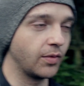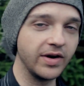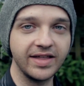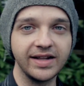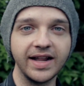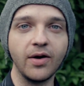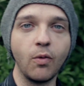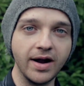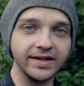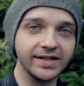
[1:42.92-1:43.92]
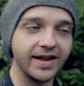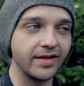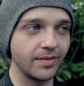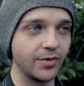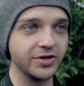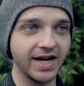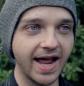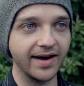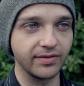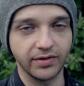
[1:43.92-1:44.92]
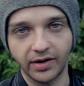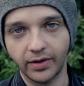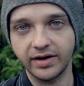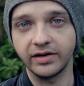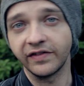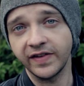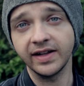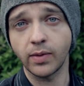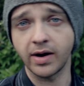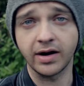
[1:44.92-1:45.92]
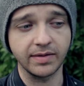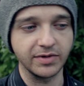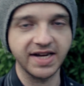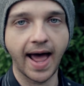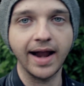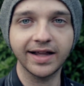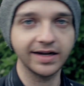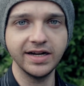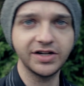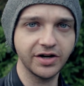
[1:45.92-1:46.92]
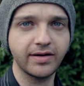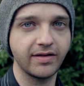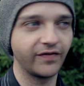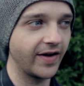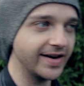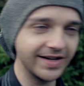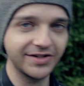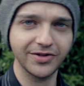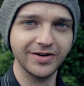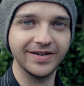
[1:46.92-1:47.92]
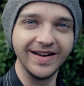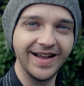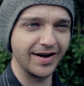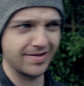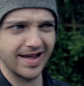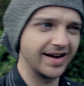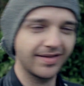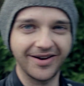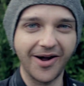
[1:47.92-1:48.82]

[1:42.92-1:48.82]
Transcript: the one thing they don't want is a bunch of lads running around in the field wearing like Metallica t-shirts and fighting each other and saying it's their